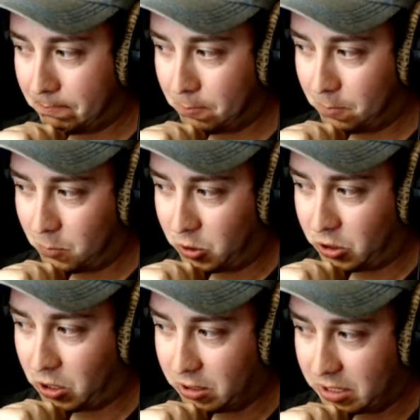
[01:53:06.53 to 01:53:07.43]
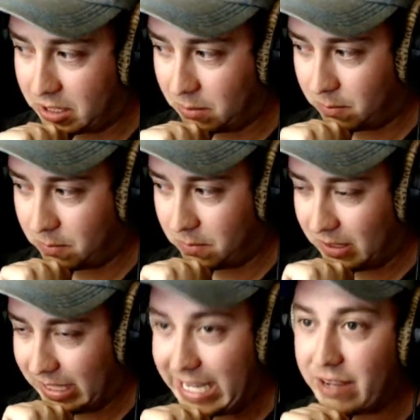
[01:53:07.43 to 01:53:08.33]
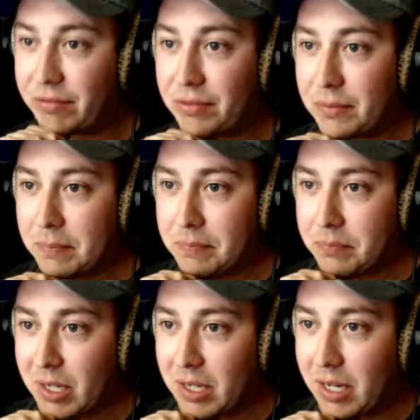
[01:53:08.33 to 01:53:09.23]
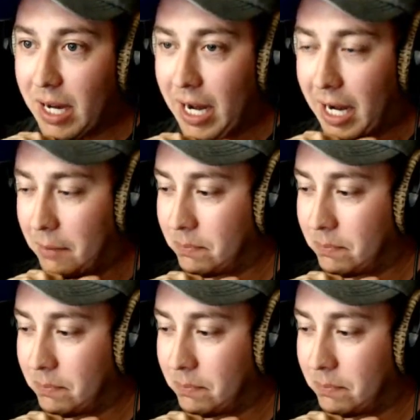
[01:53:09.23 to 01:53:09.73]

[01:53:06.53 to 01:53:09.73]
starts to leave, and